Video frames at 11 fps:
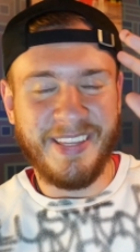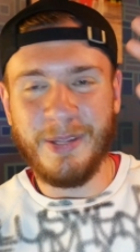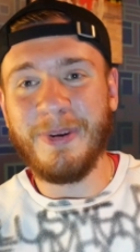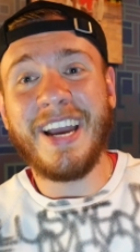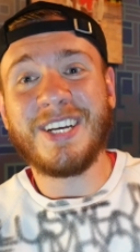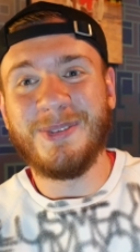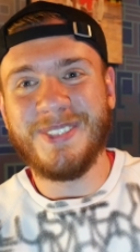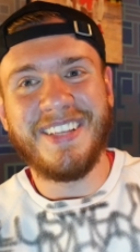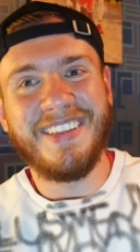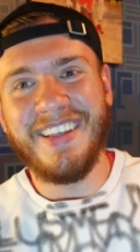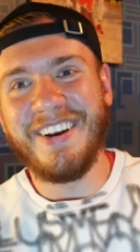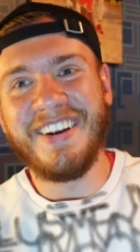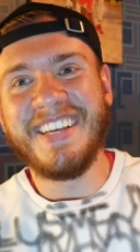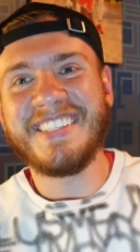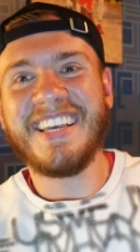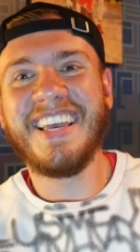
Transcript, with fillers: the reaction was hilarious.